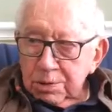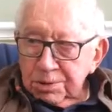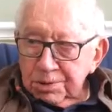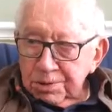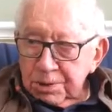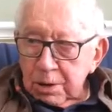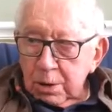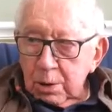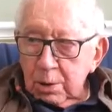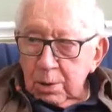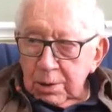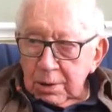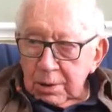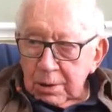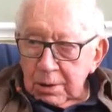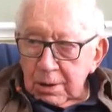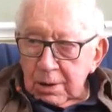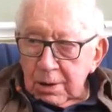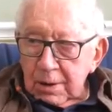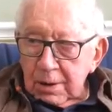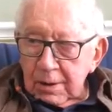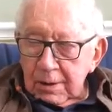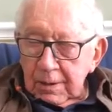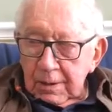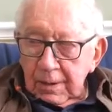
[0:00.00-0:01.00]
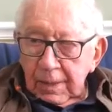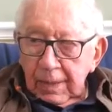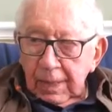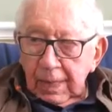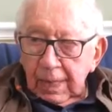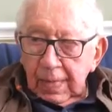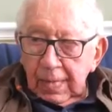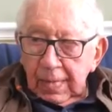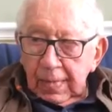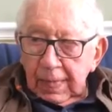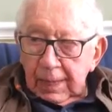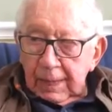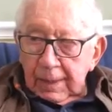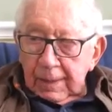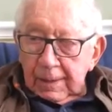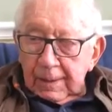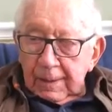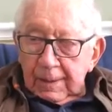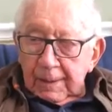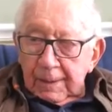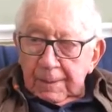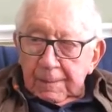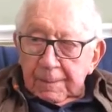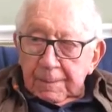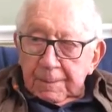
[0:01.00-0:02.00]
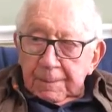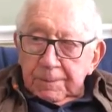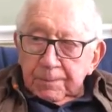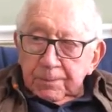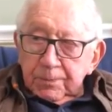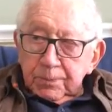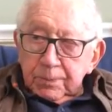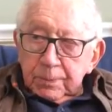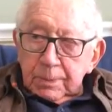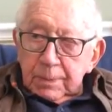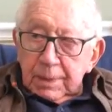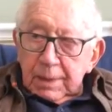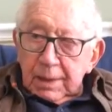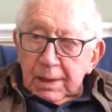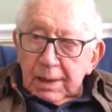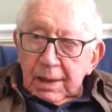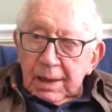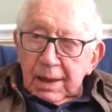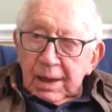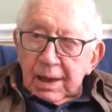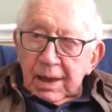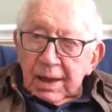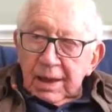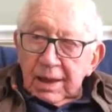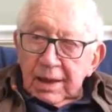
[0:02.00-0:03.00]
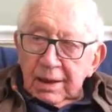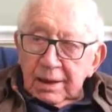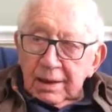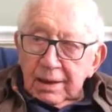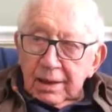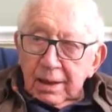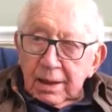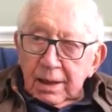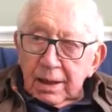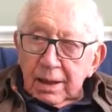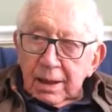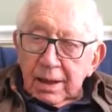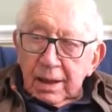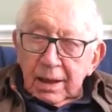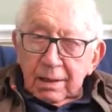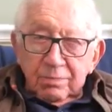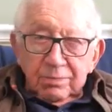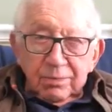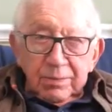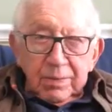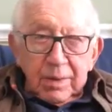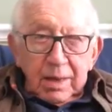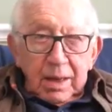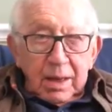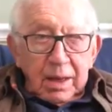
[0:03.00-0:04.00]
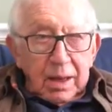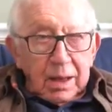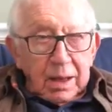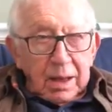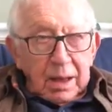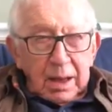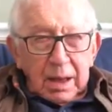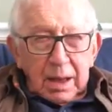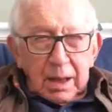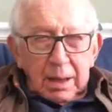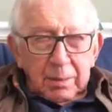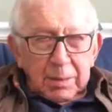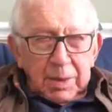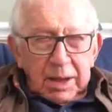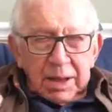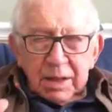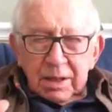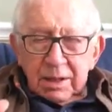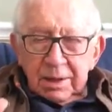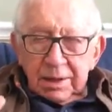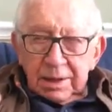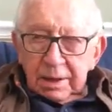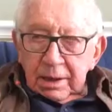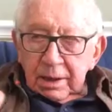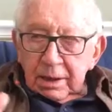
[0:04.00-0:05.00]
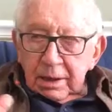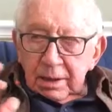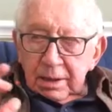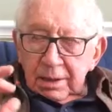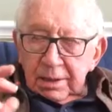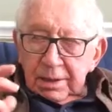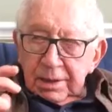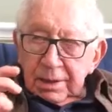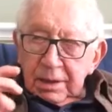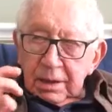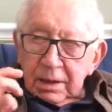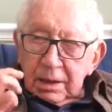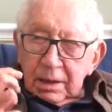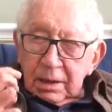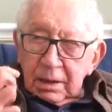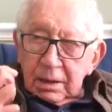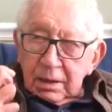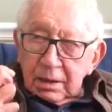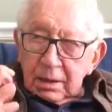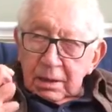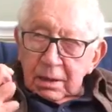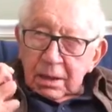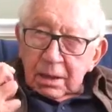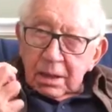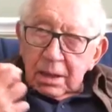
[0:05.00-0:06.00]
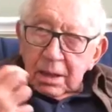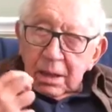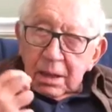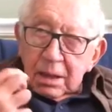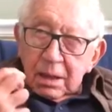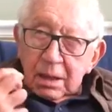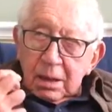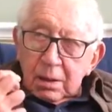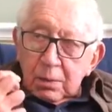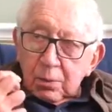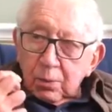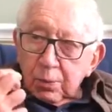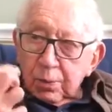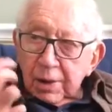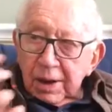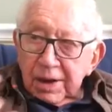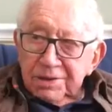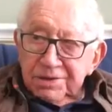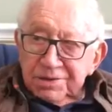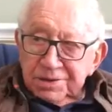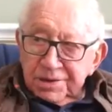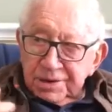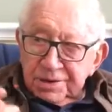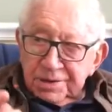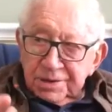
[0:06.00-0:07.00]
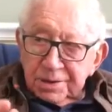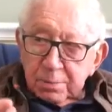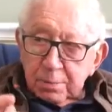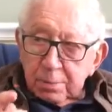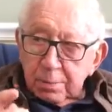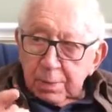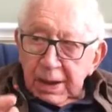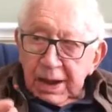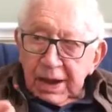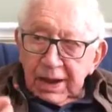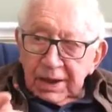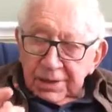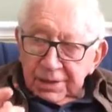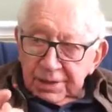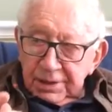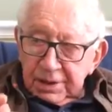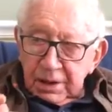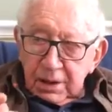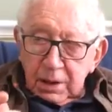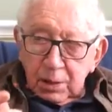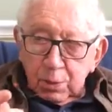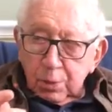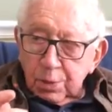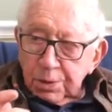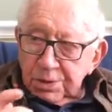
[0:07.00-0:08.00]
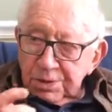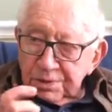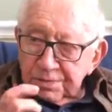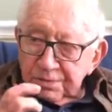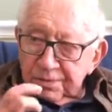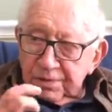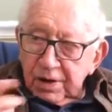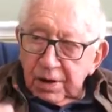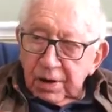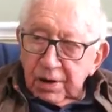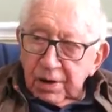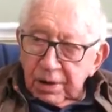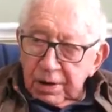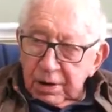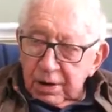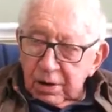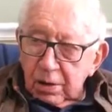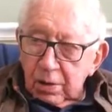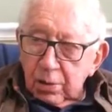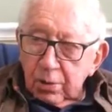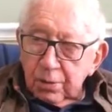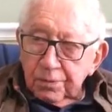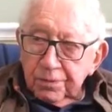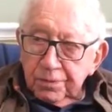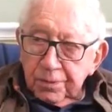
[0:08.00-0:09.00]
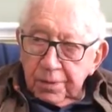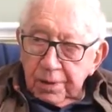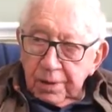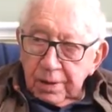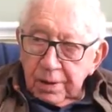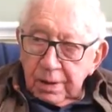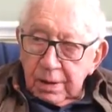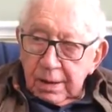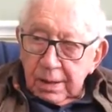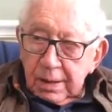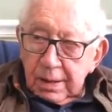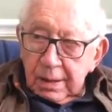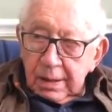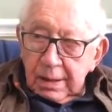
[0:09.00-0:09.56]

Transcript: what's going on. Mm. And uh, I mean, the the racism back there was very overt.